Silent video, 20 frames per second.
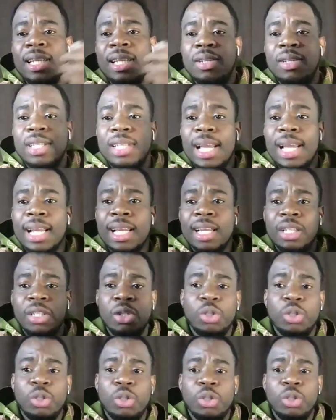nothing there's
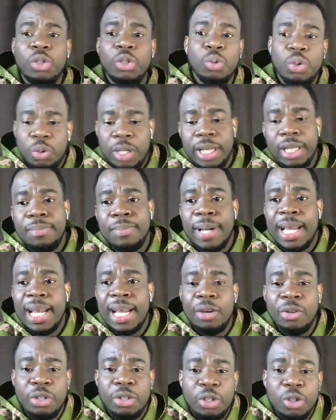nothing I can
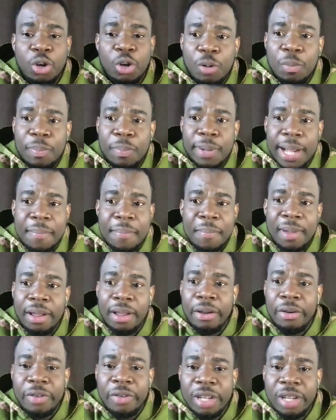do to get my house
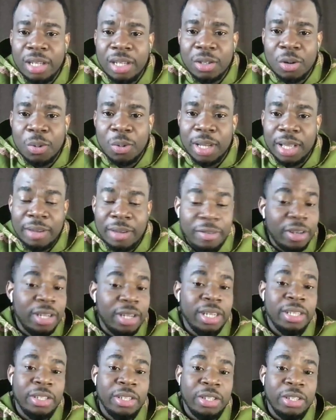job by merit
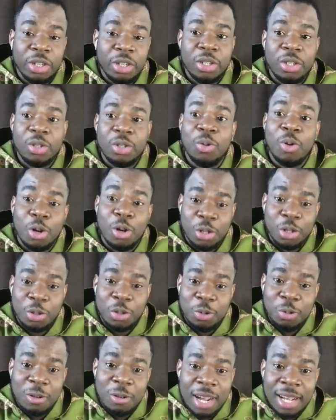or whatever. It's
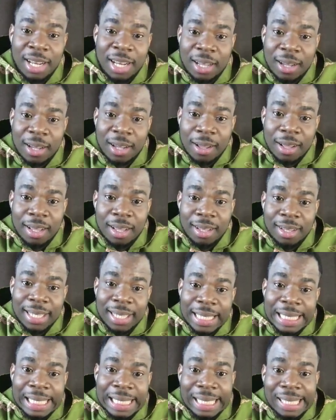just to hustle, right?
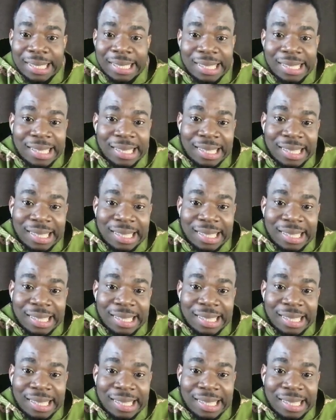to